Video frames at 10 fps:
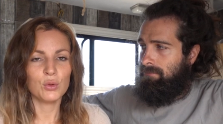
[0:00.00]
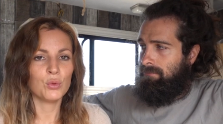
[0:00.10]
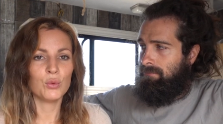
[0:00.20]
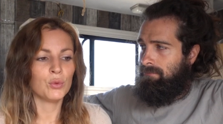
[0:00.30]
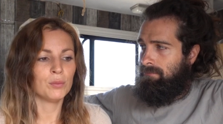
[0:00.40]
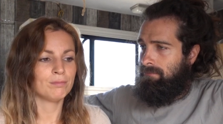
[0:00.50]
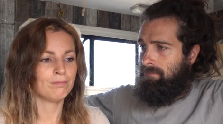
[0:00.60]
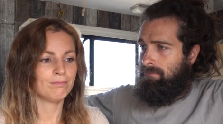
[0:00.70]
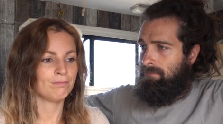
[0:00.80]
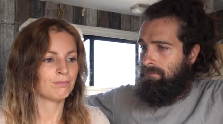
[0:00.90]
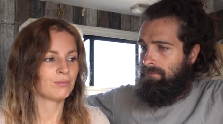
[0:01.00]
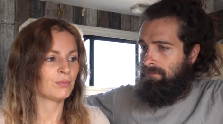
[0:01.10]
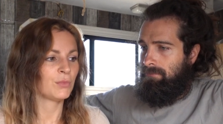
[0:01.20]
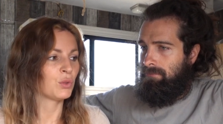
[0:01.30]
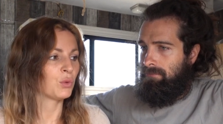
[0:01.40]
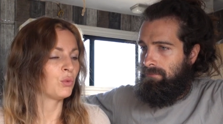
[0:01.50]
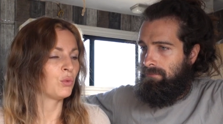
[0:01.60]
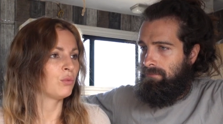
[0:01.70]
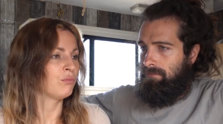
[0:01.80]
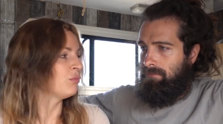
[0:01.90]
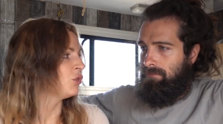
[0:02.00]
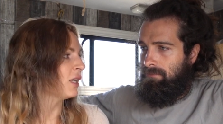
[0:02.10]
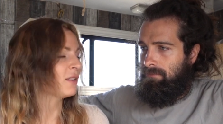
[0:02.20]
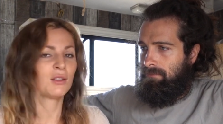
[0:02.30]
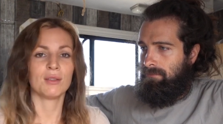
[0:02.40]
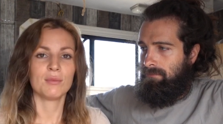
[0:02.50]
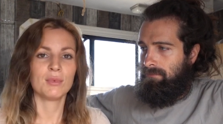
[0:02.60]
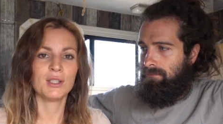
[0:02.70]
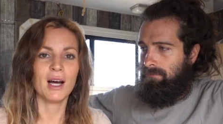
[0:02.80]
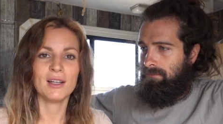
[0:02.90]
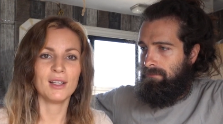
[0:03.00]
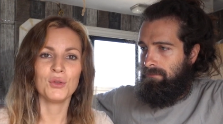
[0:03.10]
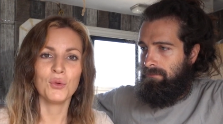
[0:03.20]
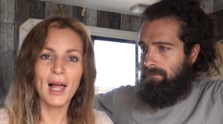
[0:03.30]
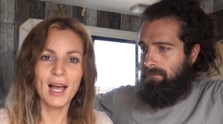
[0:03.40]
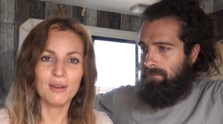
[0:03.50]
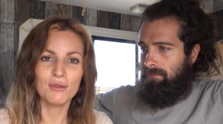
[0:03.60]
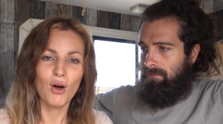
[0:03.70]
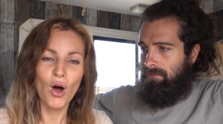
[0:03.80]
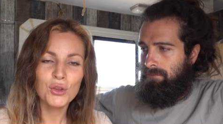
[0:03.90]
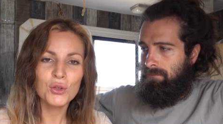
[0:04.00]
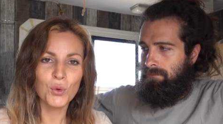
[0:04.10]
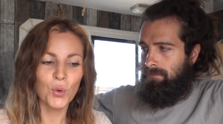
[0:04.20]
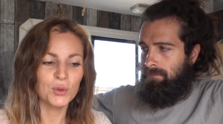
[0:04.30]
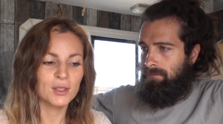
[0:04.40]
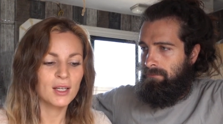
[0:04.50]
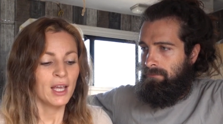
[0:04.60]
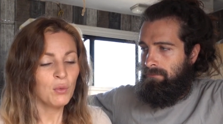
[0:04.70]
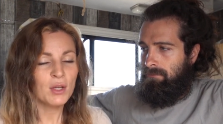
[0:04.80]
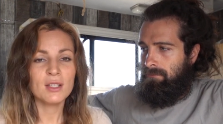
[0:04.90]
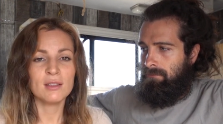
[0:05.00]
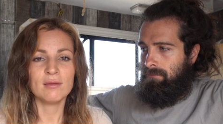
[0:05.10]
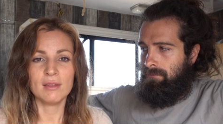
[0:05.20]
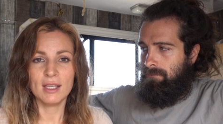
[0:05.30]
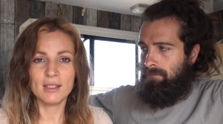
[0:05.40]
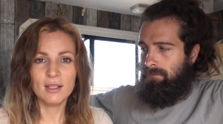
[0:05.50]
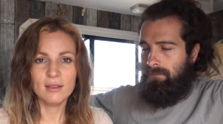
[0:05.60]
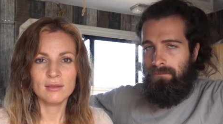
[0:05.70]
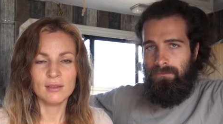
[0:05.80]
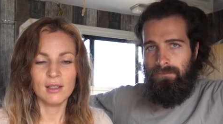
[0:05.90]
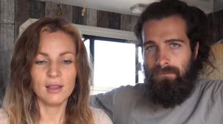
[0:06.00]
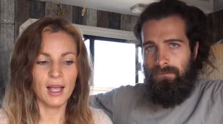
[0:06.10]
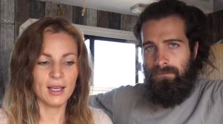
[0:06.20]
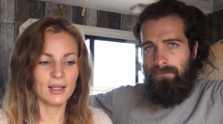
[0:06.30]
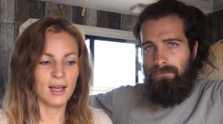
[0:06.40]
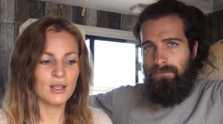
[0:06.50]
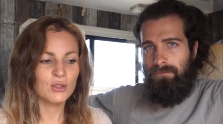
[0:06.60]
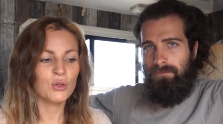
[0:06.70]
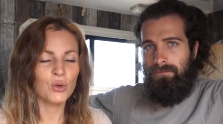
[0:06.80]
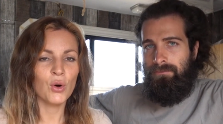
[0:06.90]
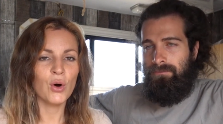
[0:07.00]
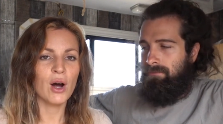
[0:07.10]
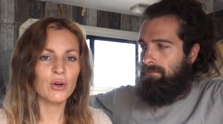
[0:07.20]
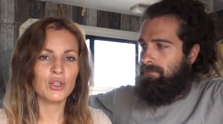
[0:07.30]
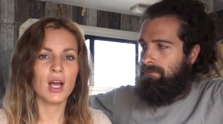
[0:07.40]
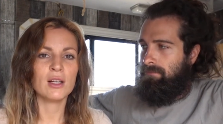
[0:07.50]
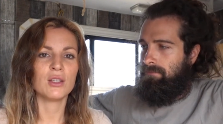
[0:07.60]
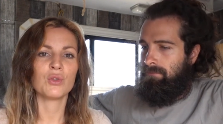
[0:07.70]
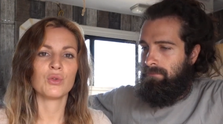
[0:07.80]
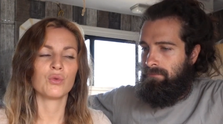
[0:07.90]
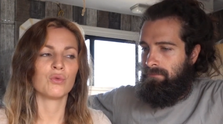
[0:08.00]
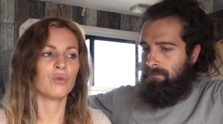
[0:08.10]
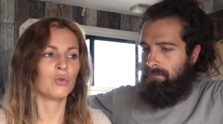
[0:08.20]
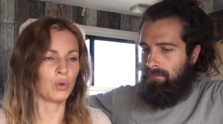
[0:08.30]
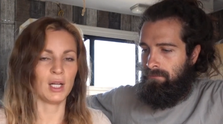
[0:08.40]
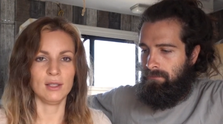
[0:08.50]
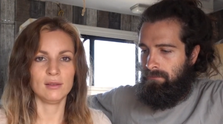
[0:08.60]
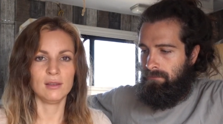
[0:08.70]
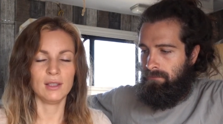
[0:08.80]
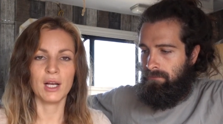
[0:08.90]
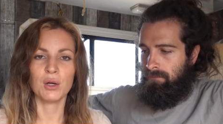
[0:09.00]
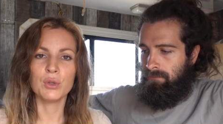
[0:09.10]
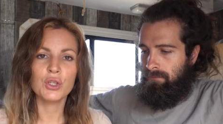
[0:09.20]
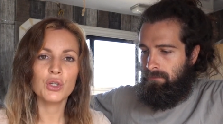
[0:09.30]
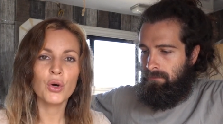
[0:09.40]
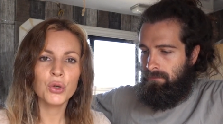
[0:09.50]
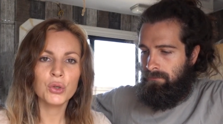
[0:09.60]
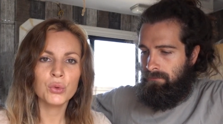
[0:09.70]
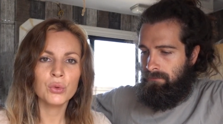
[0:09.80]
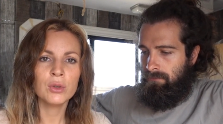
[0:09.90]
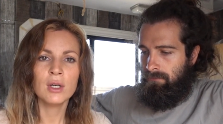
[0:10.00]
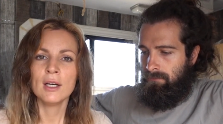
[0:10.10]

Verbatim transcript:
Speaker 1: to to just started a new life on the road. It wasn't easy. Like as you know, our channel is real. Like we show you